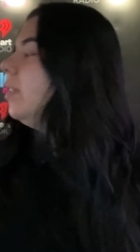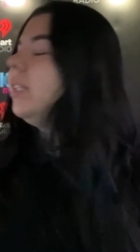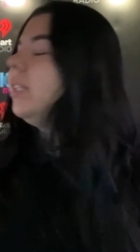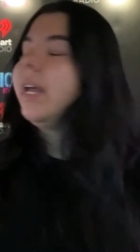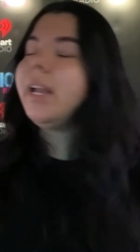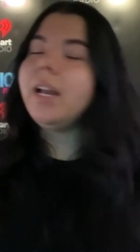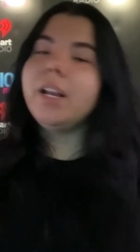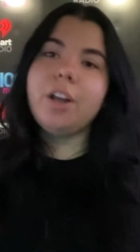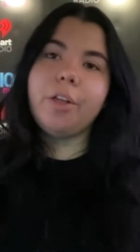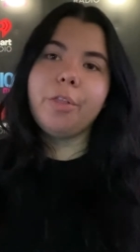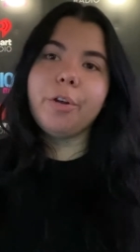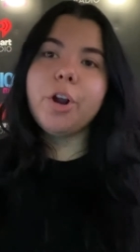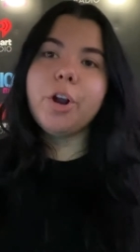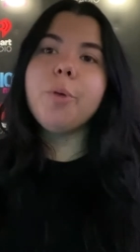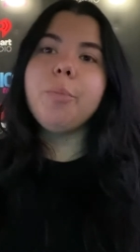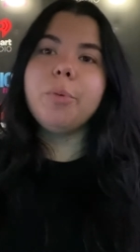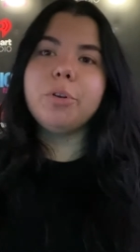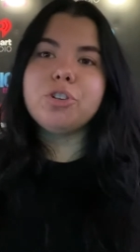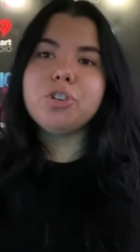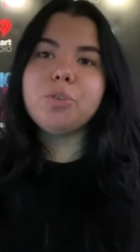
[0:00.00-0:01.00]
like another
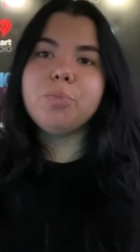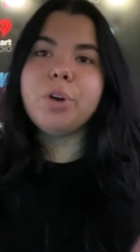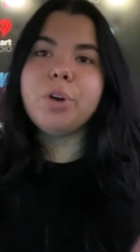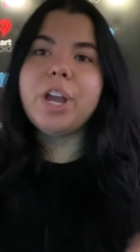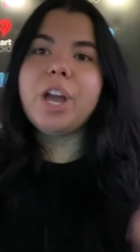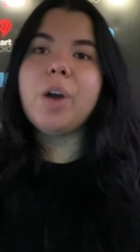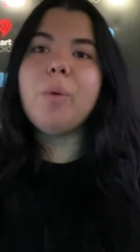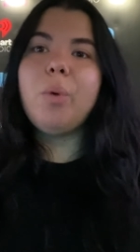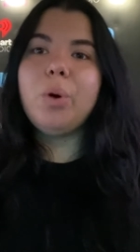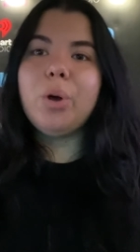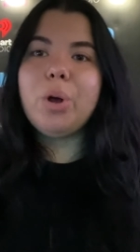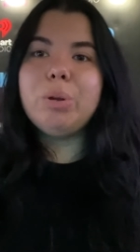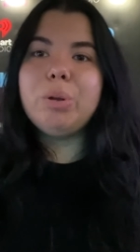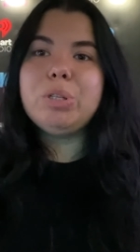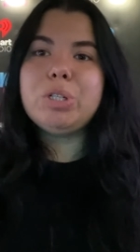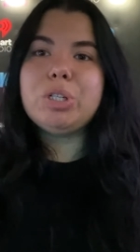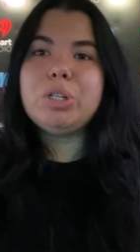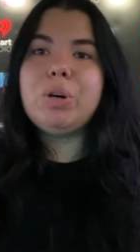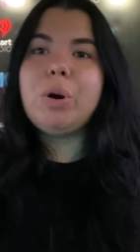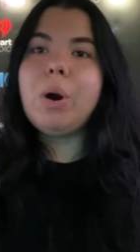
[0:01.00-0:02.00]
commercial break and we'll go
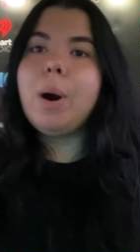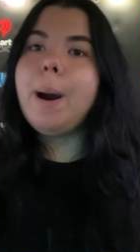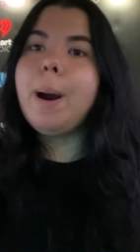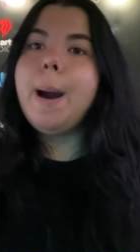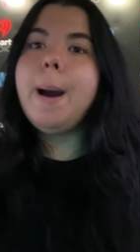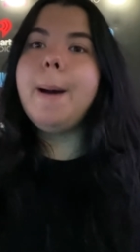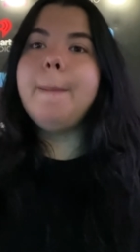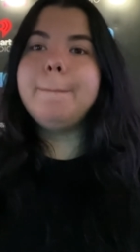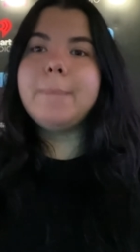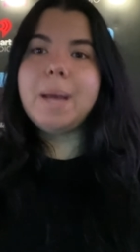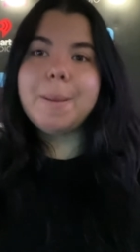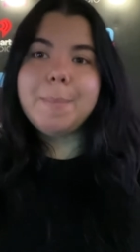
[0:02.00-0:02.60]
do my